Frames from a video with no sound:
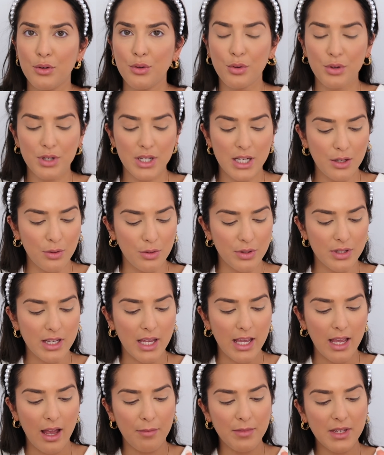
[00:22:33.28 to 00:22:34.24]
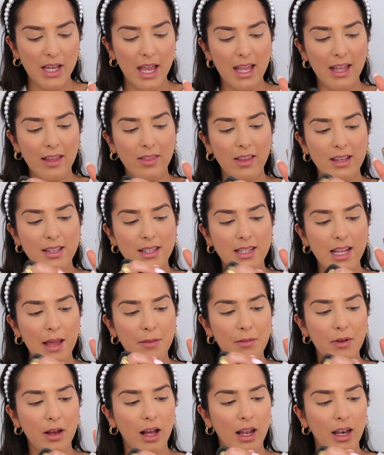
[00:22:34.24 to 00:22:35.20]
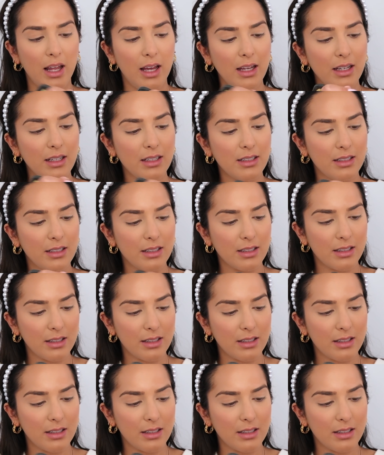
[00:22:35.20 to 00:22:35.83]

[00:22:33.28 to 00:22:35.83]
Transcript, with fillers: Naughty, naughty. I'm taking that same colour.